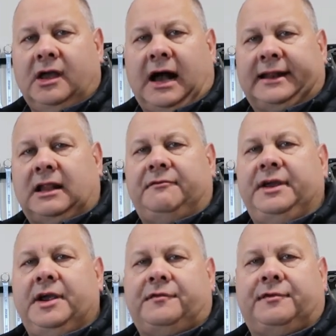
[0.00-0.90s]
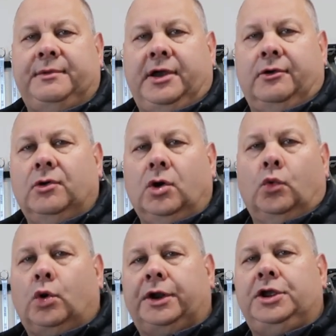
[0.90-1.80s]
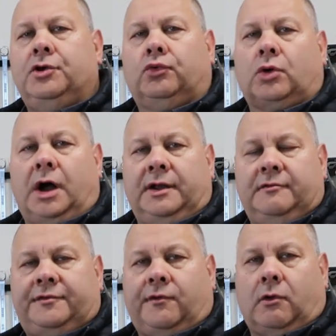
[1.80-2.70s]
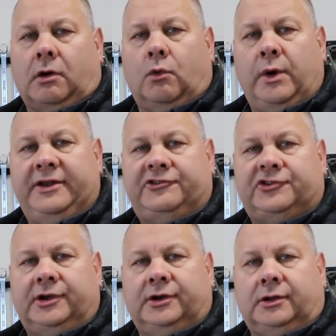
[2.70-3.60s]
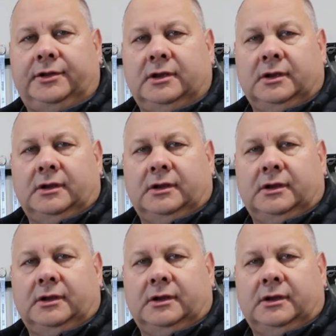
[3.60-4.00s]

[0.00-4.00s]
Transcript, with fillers: I'd love to hear from you. What are you running for a windshield?